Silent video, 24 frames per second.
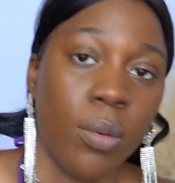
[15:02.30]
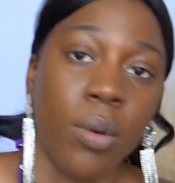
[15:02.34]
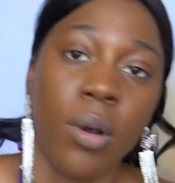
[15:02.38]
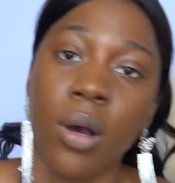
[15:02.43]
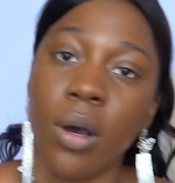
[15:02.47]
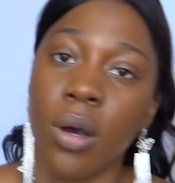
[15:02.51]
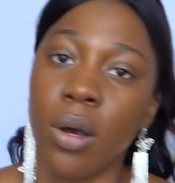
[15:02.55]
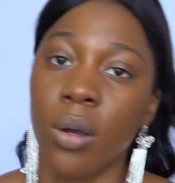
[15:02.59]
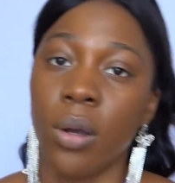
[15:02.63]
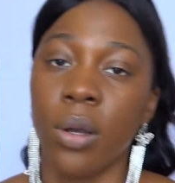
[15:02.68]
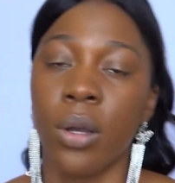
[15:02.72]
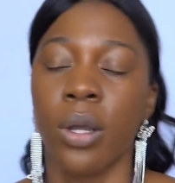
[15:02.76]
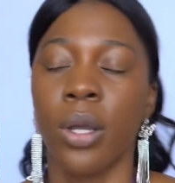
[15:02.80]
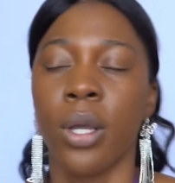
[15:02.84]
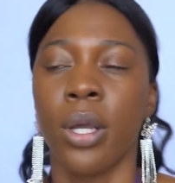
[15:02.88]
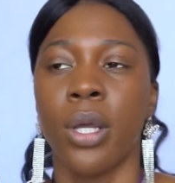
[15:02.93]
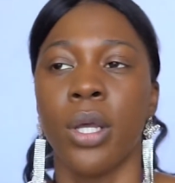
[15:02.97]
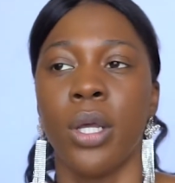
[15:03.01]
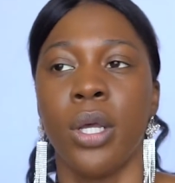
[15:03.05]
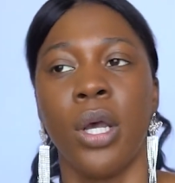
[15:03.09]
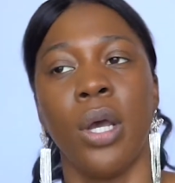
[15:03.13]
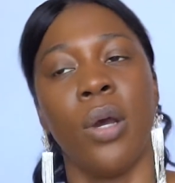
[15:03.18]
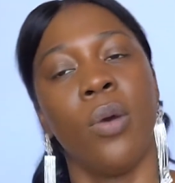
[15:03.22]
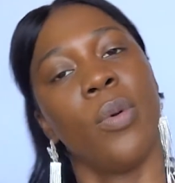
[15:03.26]
well
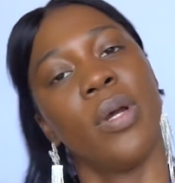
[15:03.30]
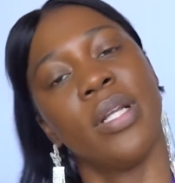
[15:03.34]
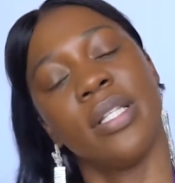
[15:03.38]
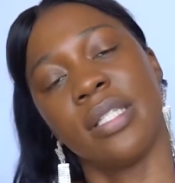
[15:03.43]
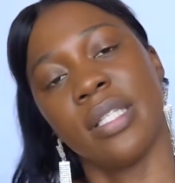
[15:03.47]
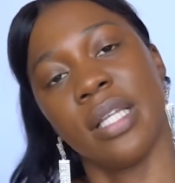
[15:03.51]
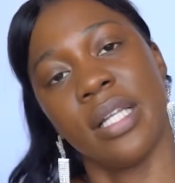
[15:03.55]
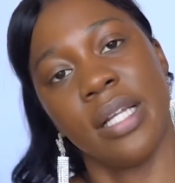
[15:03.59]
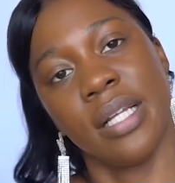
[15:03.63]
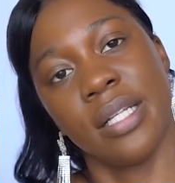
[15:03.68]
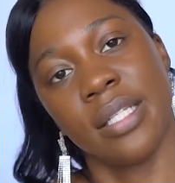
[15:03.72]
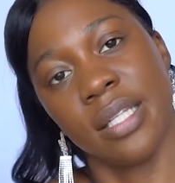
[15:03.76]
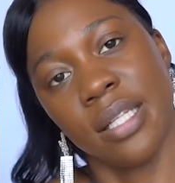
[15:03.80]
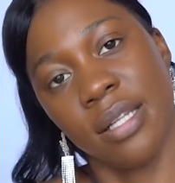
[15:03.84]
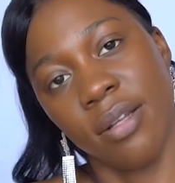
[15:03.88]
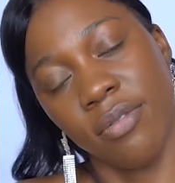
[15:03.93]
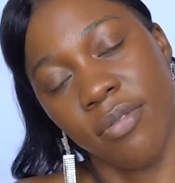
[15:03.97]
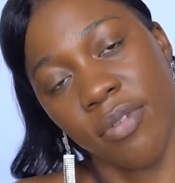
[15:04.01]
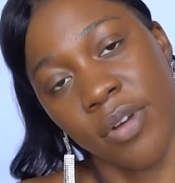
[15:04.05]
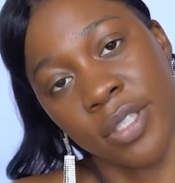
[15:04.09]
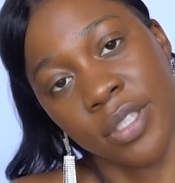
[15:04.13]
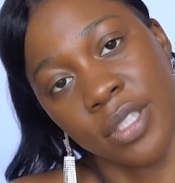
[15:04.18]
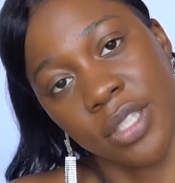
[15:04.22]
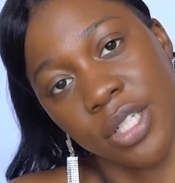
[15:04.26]
when selecting a
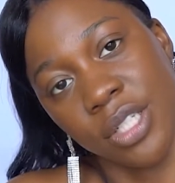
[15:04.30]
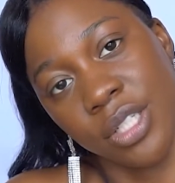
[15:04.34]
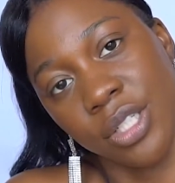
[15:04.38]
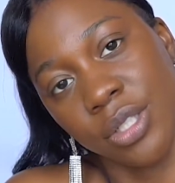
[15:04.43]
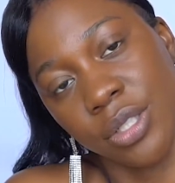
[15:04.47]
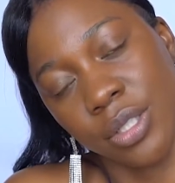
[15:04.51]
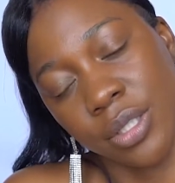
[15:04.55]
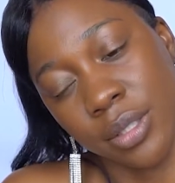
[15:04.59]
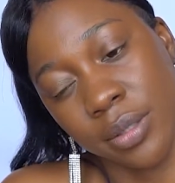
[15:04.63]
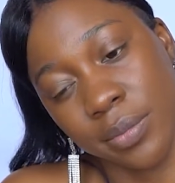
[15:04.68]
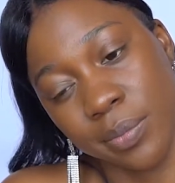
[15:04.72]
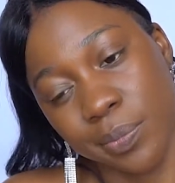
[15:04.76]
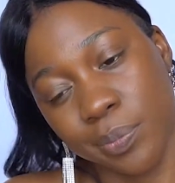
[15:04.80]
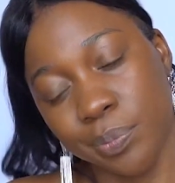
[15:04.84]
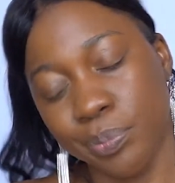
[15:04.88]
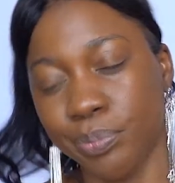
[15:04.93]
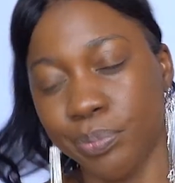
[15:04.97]
foundation.